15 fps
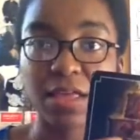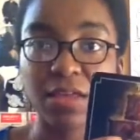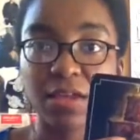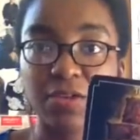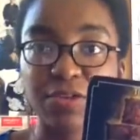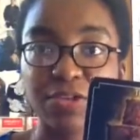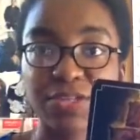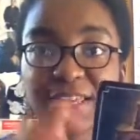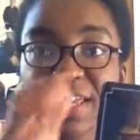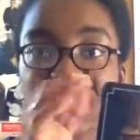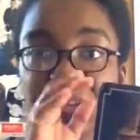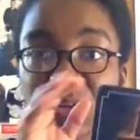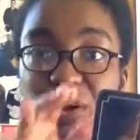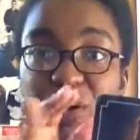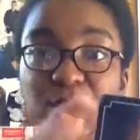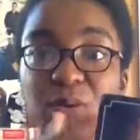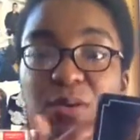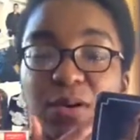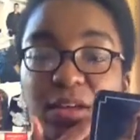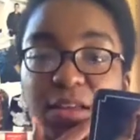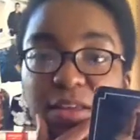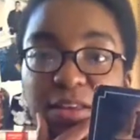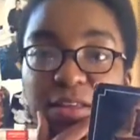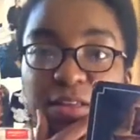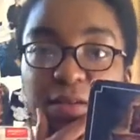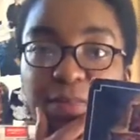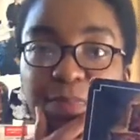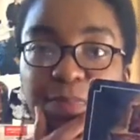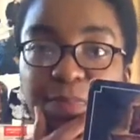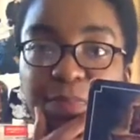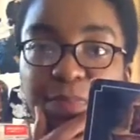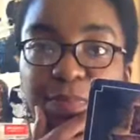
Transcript: You're just saying no. And